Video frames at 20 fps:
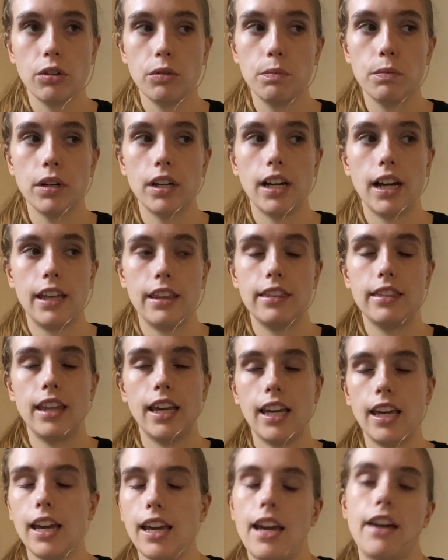but I
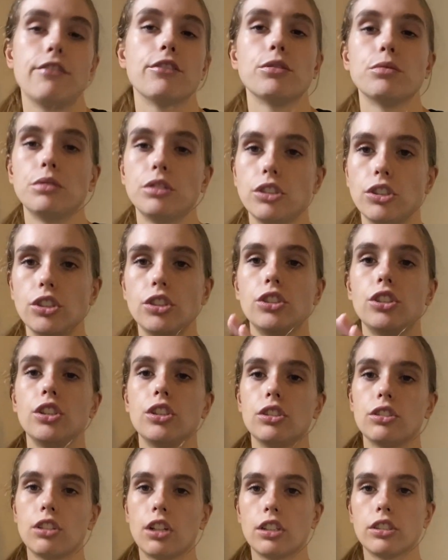think everyone should
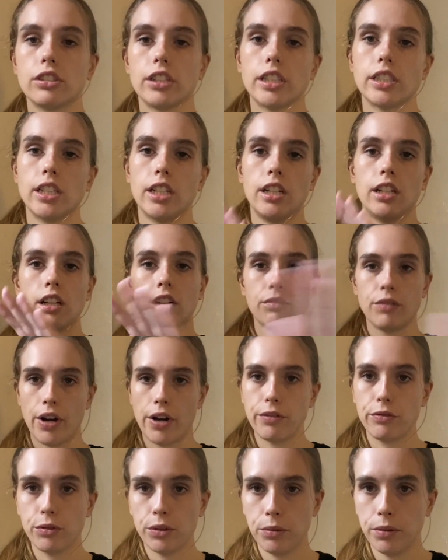start stretching
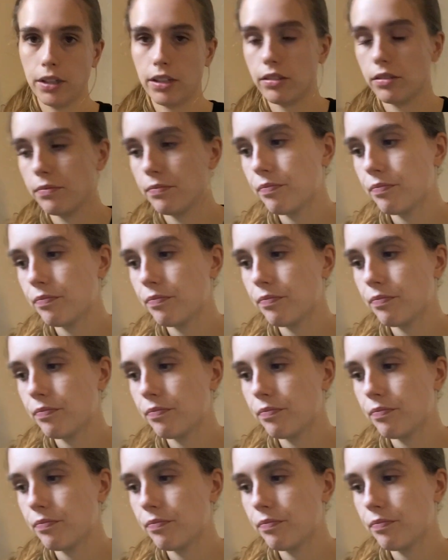around 4 weeks.